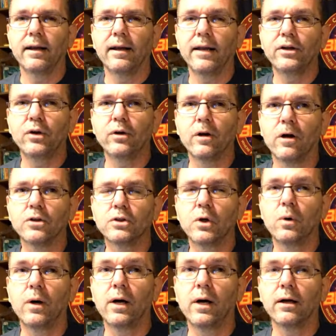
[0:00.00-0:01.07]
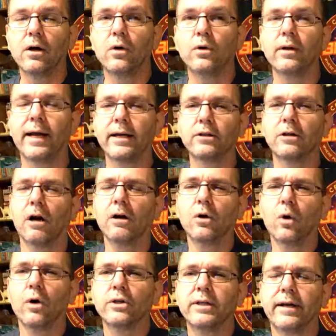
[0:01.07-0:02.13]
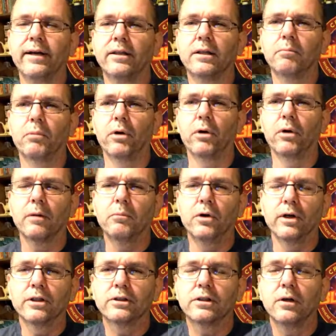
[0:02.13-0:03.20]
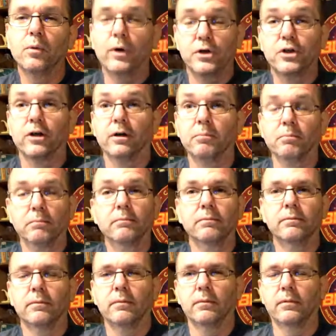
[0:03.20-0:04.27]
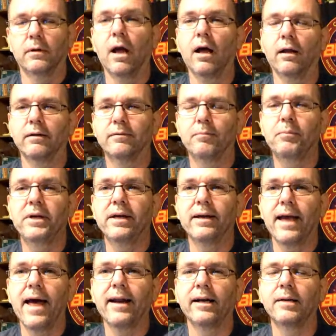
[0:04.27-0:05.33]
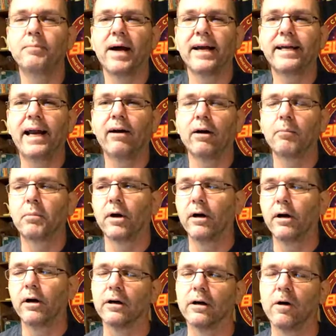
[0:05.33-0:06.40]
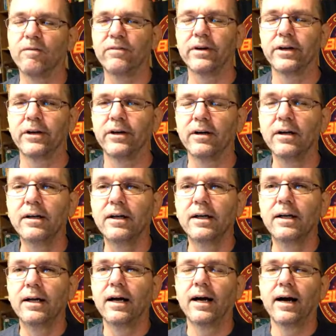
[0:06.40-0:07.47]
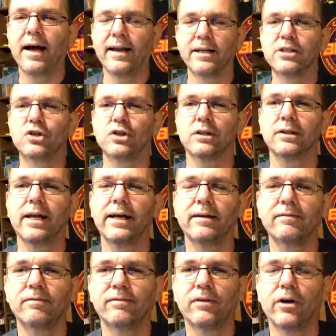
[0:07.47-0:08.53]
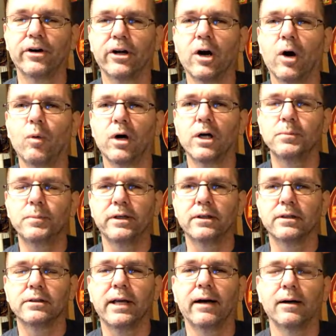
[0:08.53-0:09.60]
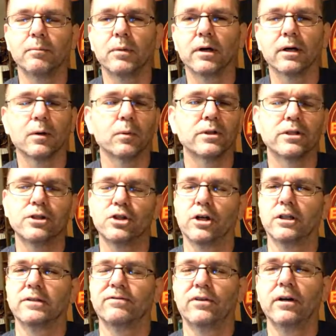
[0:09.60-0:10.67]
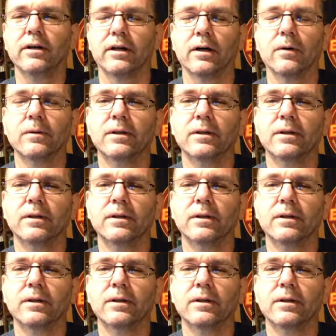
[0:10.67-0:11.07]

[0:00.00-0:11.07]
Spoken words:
And you can also go to like Dark Horse and get the Berger books, which are being edited by Karen Berger, go figure. And it's just like Vertigo was because Karen Berger was in charge of Vertigo.